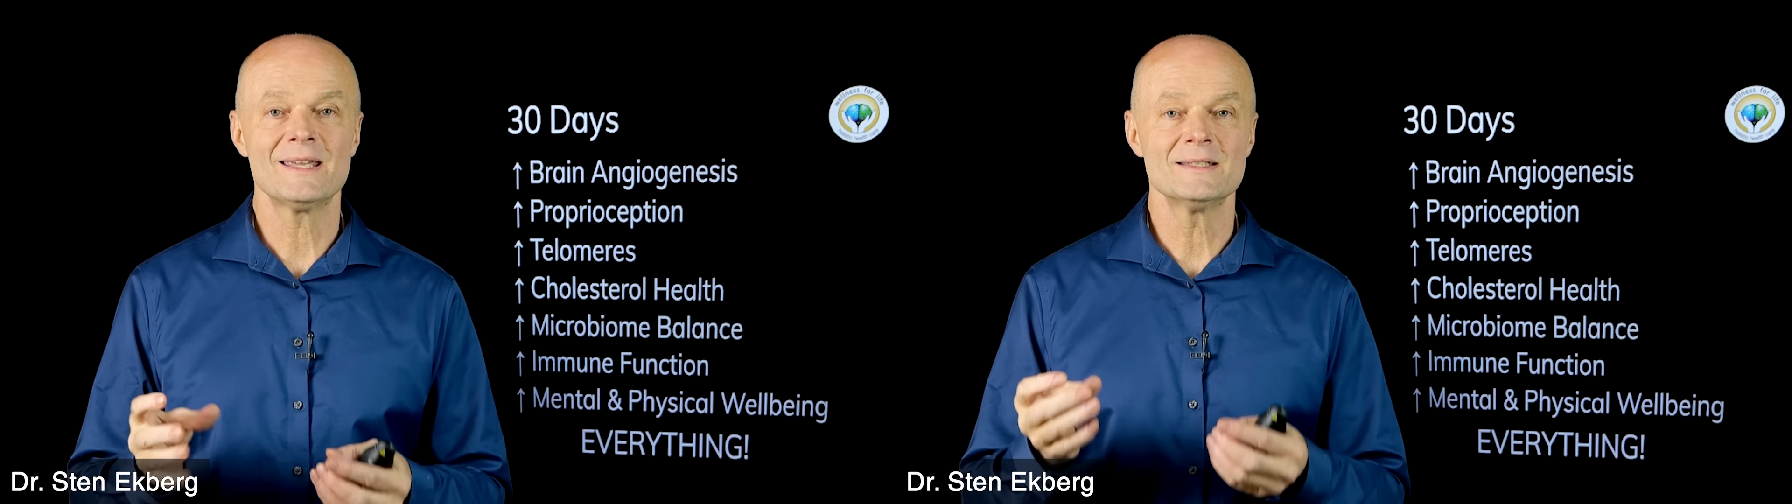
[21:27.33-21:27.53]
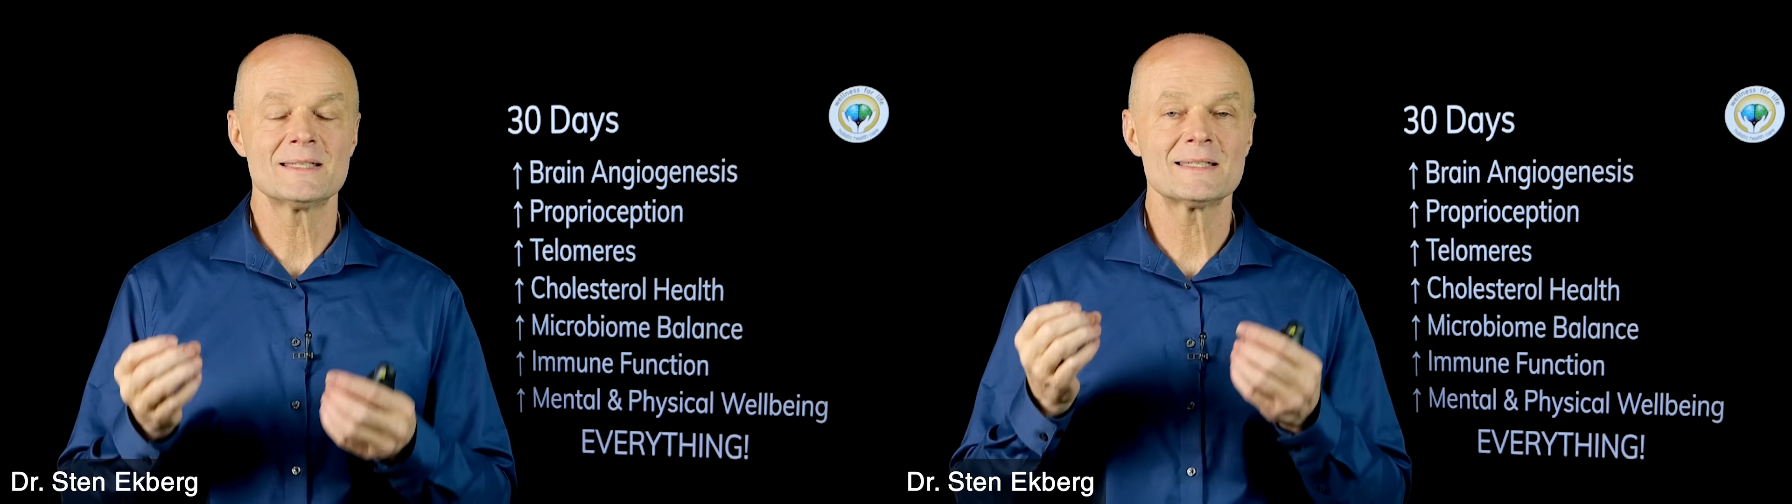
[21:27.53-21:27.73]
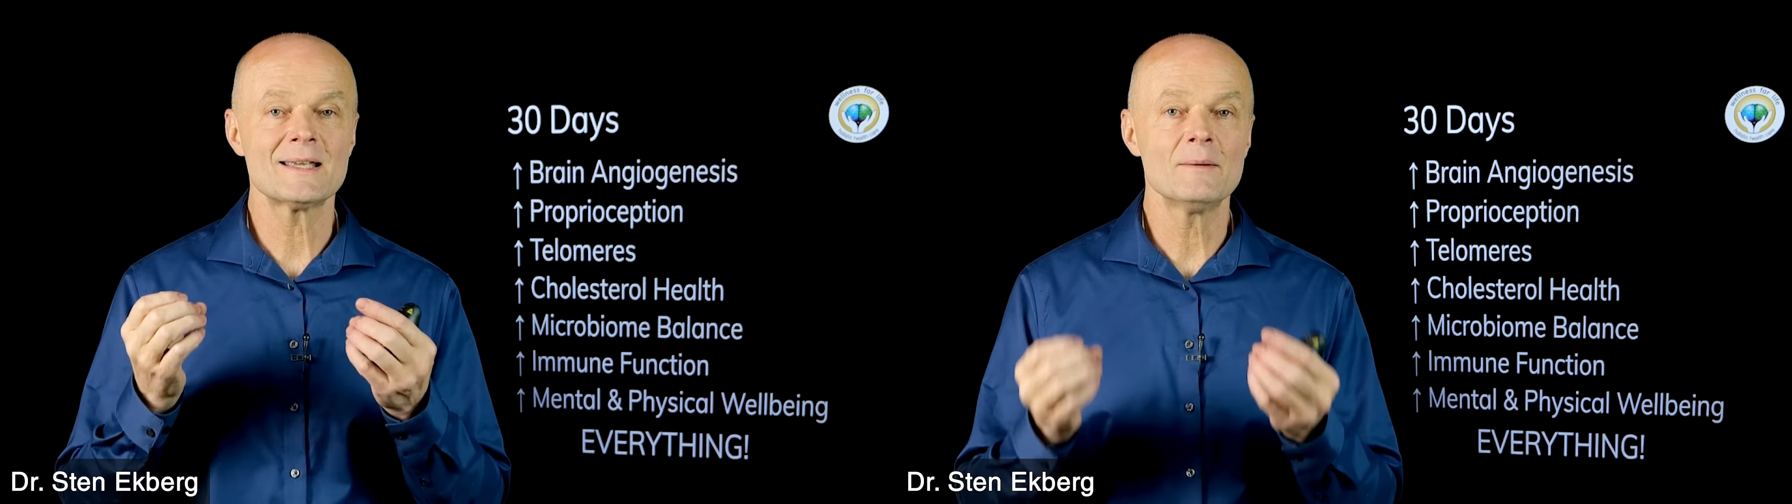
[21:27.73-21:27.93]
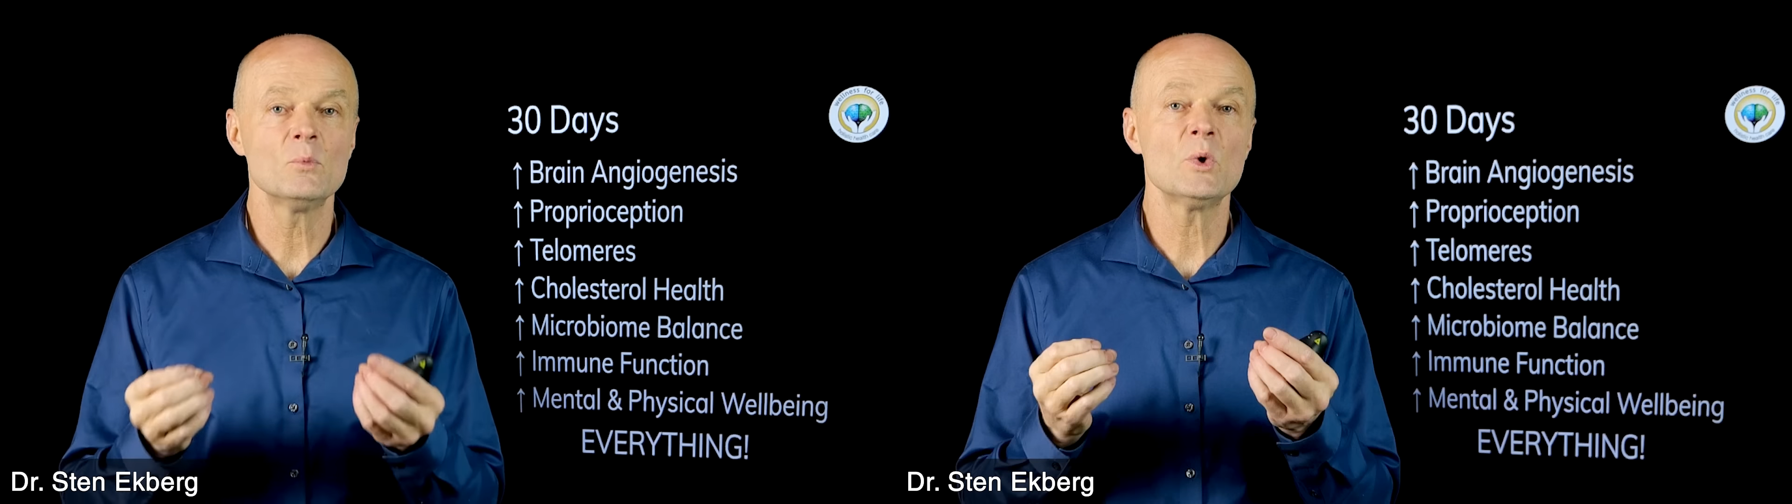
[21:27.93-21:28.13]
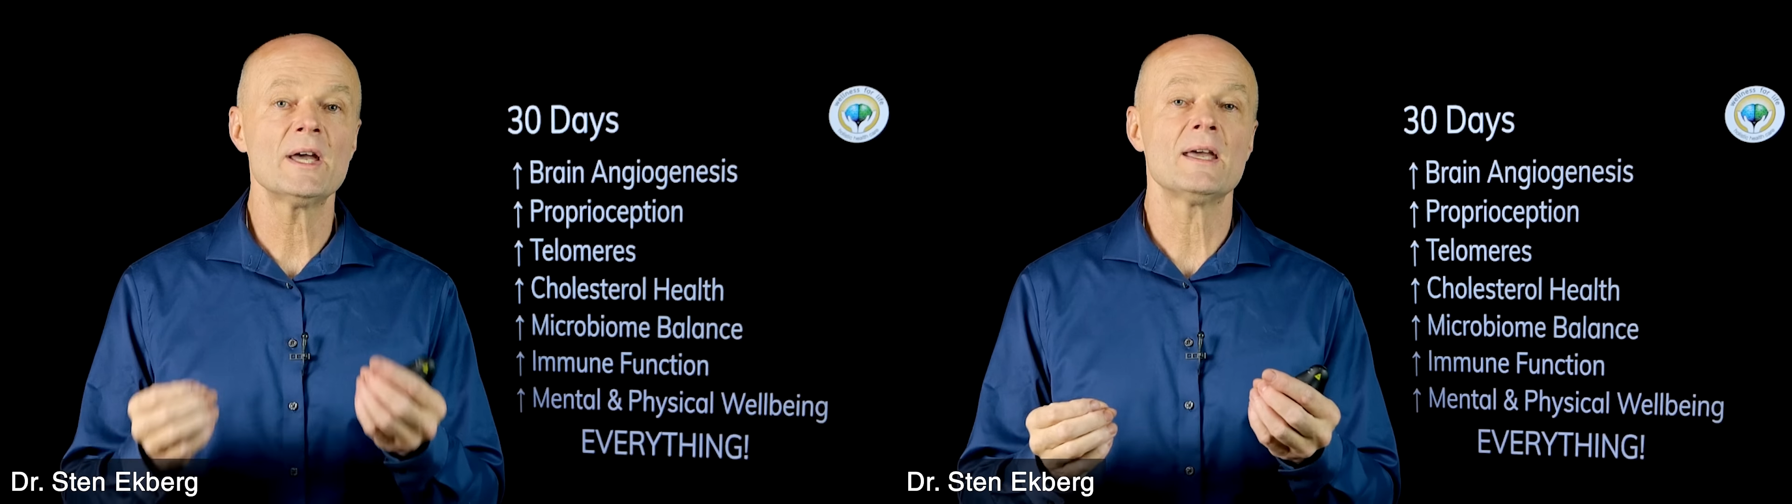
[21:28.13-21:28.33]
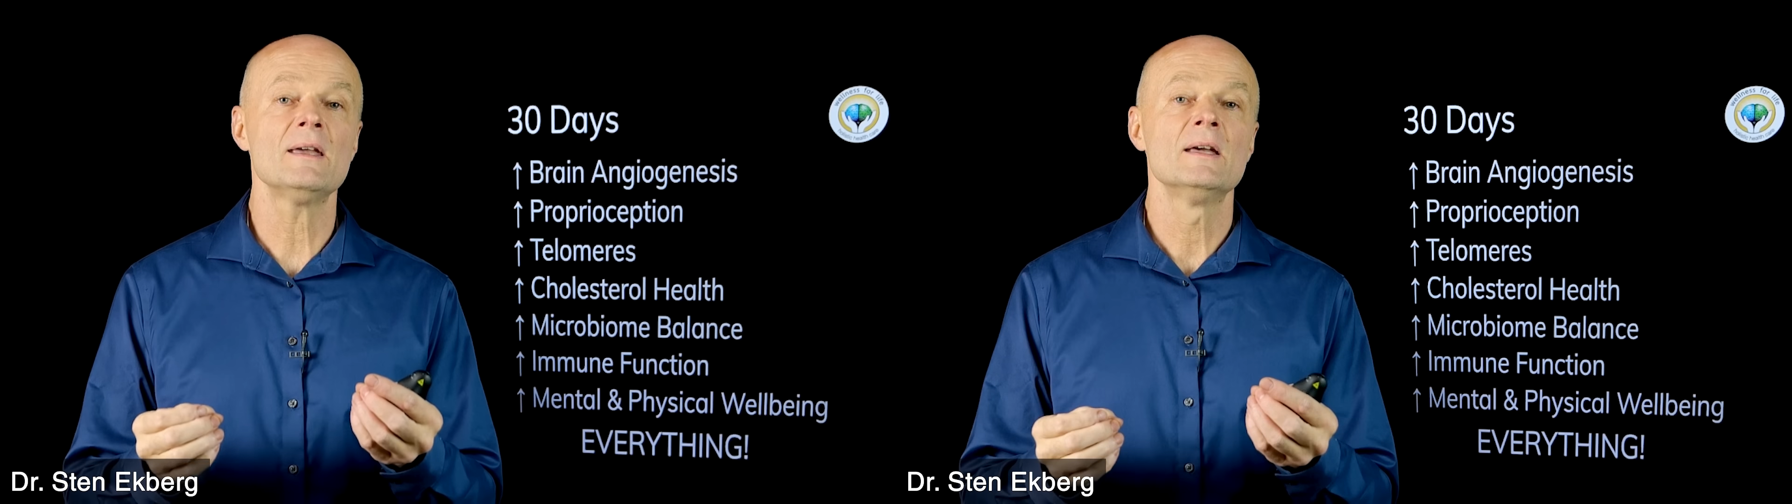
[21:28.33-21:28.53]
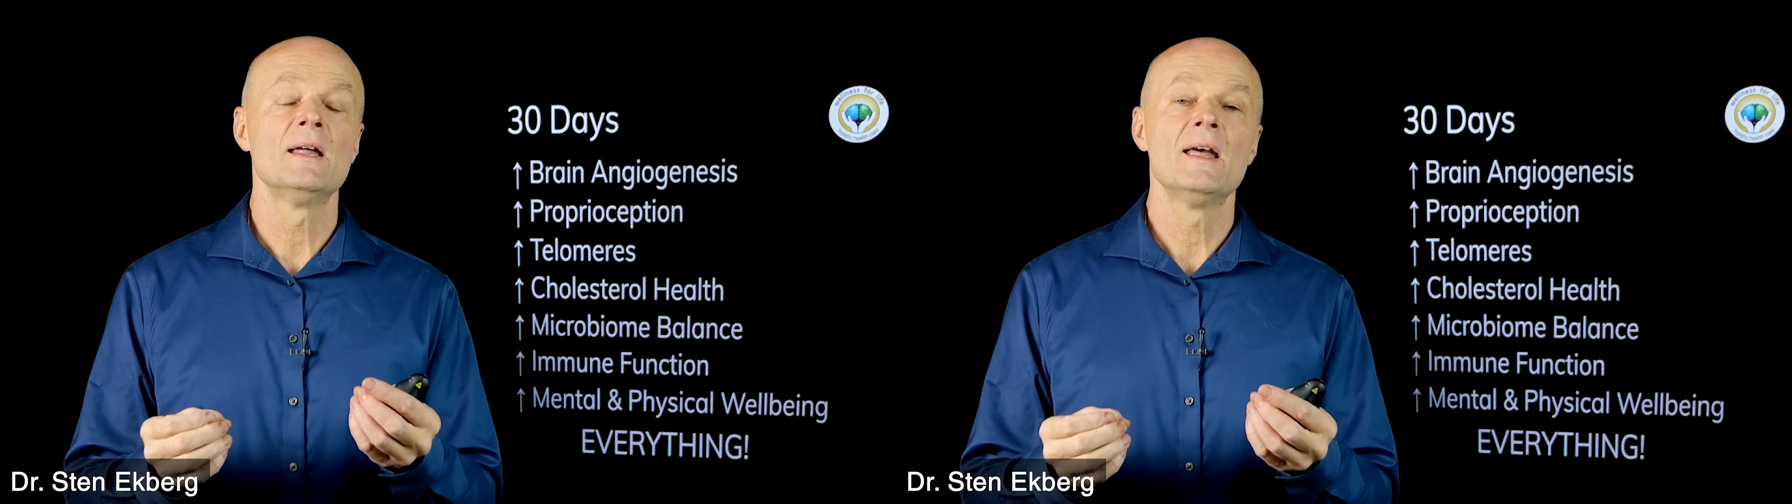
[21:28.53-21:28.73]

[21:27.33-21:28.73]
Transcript: in some way,